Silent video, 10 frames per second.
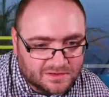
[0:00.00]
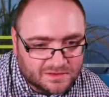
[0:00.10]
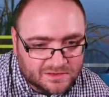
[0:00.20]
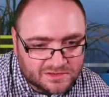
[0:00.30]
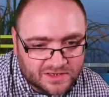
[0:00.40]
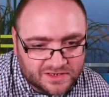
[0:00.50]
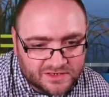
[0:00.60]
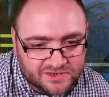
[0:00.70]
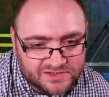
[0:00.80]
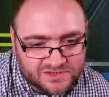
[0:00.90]
Looks like a
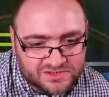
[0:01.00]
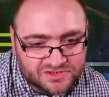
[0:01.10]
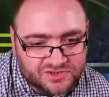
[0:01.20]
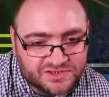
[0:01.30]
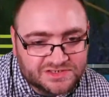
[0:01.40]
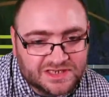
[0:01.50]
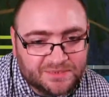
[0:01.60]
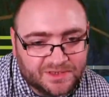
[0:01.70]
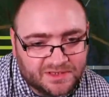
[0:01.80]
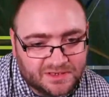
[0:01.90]
nice sized Chinese sleeper.